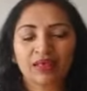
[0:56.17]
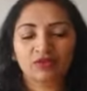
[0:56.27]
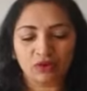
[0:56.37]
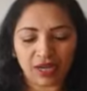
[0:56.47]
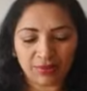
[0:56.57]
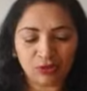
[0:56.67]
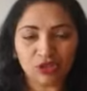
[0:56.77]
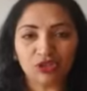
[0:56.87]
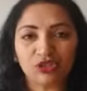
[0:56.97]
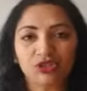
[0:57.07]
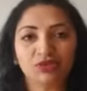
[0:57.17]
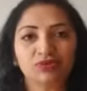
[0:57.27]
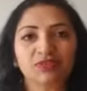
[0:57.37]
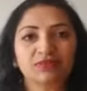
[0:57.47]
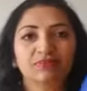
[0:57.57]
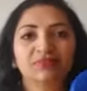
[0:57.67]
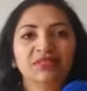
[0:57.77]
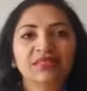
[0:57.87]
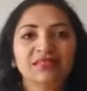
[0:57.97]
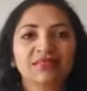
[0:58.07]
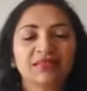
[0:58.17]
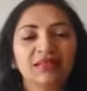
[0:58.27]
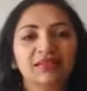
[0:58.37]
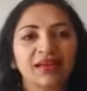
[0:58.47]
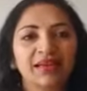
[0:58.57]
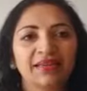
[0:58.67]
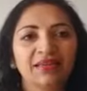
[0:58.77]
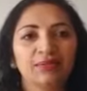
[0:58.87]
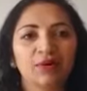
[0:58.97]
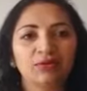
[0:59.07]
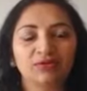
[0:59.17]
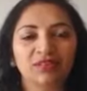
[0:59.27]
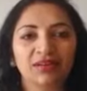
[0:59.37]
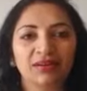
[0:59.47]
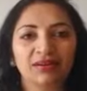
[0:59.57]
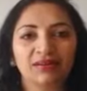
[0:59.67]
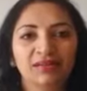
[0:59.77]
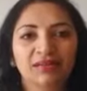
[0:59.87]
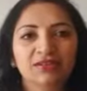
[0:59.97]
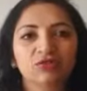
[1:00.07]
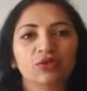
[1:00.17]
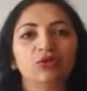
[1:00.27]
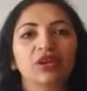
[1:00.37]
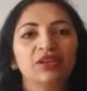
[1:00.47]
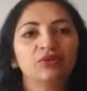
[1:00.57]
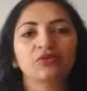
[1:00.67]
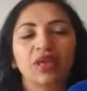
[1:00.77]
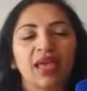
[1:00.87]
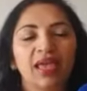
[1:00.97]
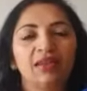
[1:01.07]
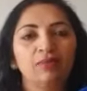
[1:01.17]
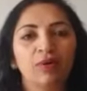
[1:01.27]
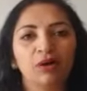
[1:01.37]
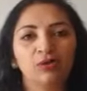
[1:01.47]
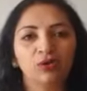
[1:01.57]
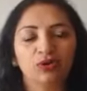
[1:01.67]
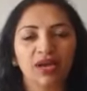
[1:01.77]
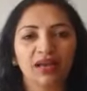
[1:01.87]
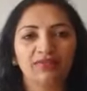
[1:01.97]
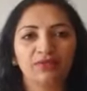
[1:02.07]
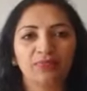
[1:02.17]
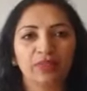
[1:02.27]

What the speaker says: So I'm going to use these little IKEA bowls here. So you can use any bowl you have.